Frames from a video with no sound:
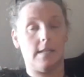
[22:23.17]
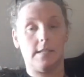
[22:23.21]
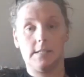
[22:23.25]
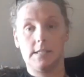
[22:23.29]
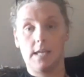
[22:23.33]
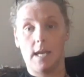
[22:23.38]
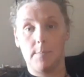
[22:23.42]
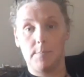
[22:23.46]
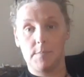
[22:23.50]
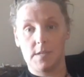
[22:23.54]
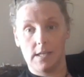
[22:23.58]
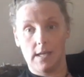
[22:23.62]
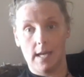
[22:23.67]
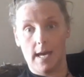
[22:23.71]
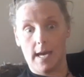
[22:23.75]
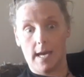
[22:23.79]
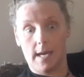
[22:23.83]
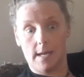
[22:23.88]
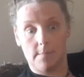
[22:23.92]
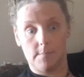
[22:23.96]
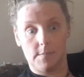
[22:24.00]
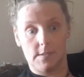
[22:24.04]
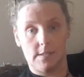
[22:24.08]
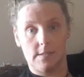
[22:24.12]
escaped the
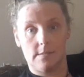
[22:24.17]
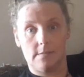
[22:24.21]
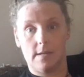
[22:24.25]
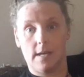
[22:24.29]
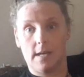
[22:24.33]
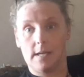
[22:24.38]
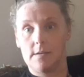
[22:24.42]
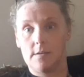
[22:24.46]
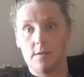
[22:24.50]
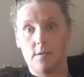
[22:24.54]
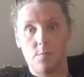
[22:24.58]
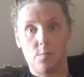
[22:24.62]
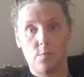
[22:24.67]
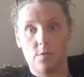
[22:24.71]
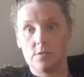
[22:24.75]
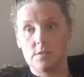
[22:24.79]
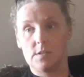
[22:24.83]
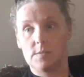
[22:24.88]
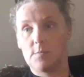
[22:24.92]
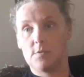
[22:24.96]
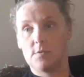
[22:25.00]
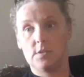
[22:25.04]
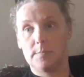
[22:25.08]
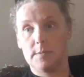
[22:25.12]
labs that weren't
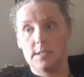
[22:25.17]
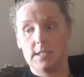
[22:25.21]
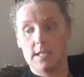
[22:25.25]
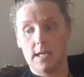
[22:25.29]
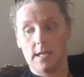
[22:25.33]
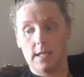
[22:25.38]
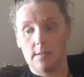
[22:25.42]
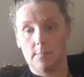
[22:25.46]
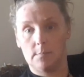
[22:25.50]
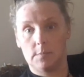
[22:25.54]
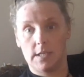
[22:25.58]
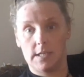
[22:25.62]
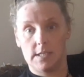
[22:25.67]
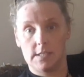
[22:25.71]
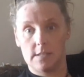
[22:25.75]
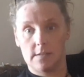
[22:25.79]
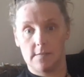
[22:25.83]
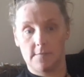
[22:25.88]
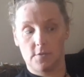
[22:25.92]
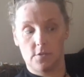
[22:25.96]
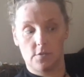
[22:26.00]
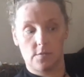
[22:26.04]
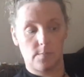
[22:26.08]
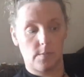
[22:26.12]
supposed to be taking place in
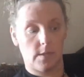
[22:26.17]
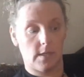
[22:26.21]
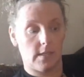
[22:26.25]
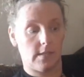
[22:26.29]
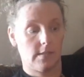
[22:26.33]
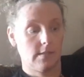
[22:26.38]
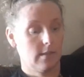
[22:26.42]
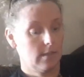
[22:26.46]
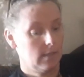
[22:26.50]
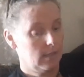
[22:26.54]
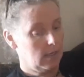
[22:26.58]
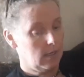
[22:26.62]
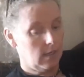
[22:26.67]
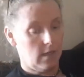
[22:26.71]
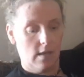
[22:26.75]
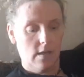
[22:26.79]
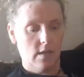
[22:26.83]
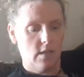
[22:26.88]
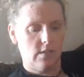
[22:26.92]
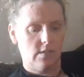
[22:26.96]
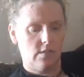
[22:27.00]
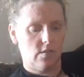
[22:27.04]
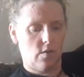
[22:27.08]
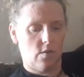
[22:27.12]
the first place.
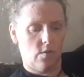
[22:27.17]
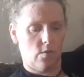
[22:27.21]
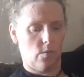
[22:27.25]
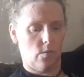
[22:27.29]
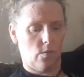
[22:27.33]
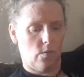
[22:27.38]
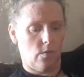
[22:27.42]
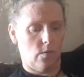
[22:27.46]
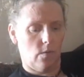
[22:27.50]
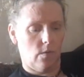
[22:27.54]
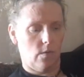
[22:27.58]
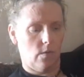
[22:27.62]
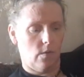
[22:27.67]
So,